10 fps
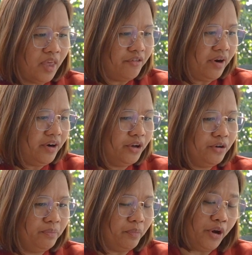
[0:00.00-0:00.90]
Very
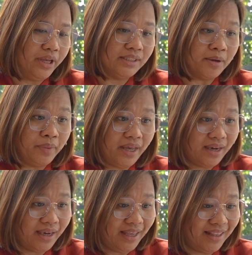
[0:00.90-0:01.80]
good point,
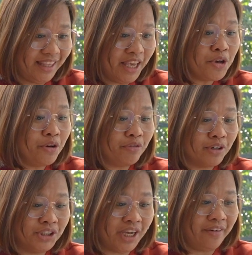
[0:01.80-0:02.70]
Samnang, and thank you for
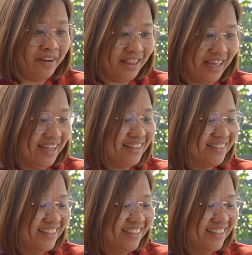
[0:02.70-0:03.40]
sharing that.